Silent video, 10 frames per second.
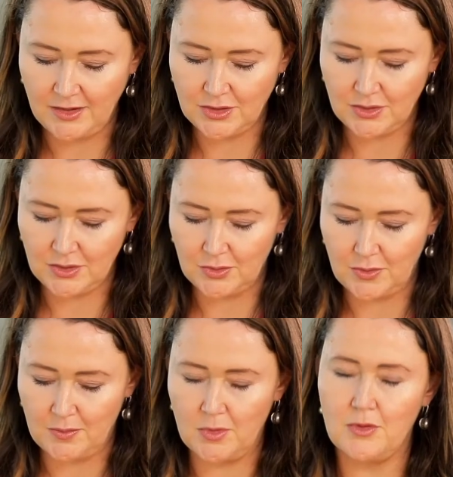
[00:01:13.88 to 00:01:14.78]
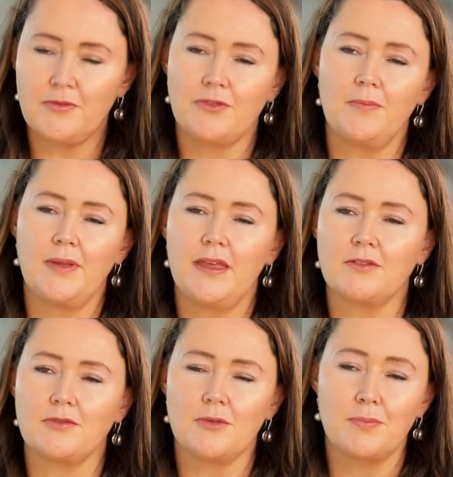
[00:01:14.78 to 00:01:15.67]
do you move from being a
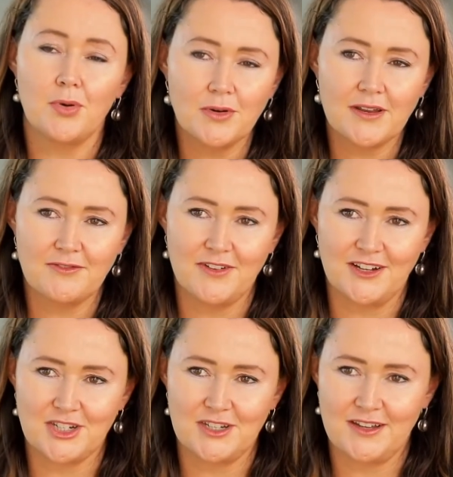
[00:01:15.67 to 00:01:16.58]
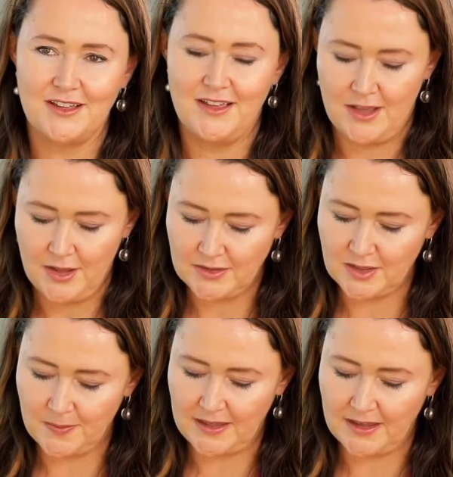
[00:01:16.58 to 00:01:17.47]
reporting function to
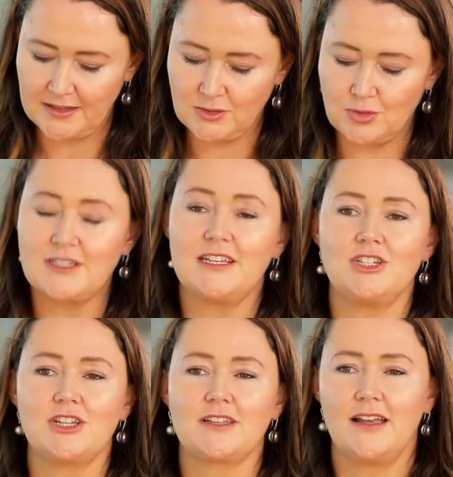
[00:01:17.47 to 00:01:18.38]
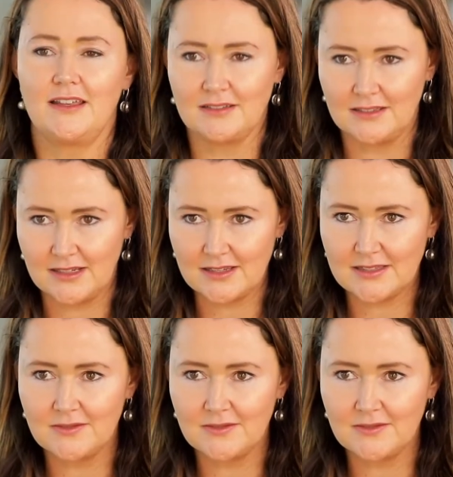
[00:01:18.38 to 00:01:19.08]
being a strategic analytics